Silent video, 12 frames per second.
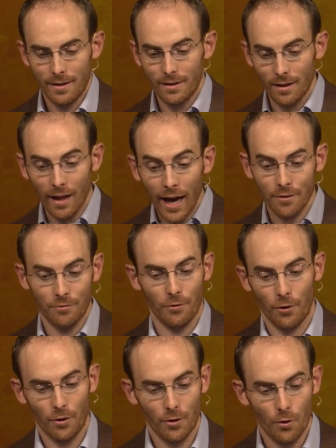
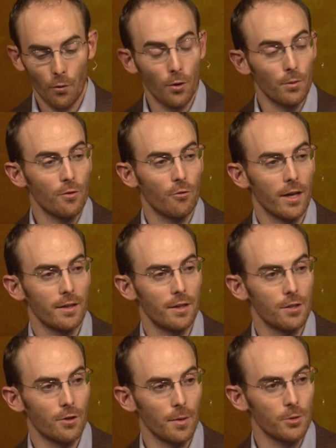delightful when we've read the
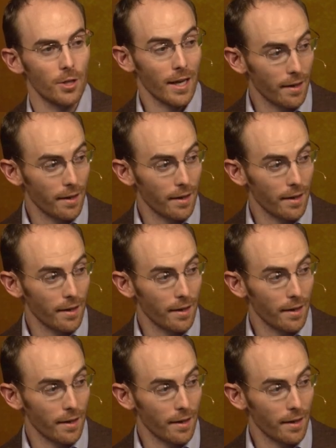description.